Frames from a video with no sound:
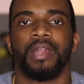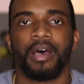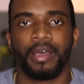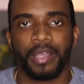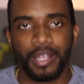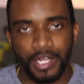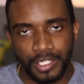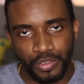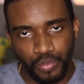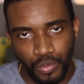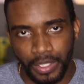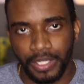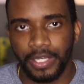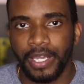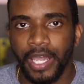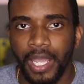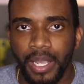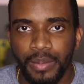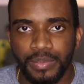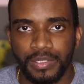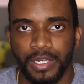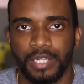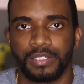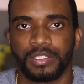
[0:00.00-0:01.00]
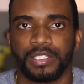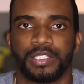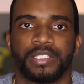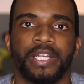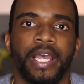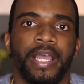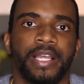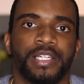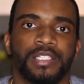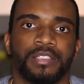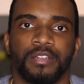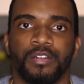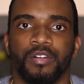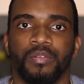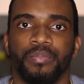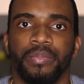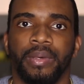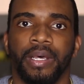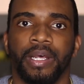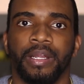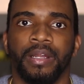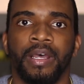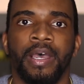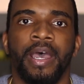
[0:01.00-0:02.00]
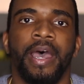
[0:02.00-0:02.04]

Now, here's where the game starts to change a little bit.